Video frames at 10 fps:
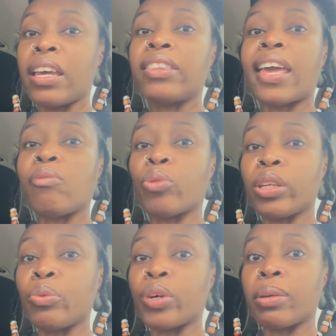they
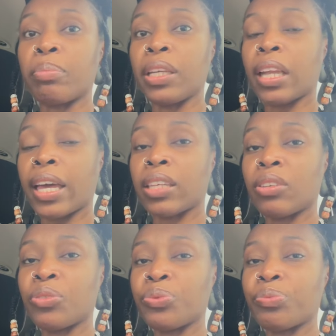really want to be like
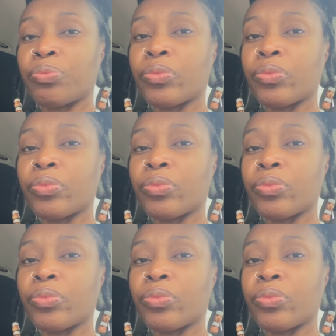you,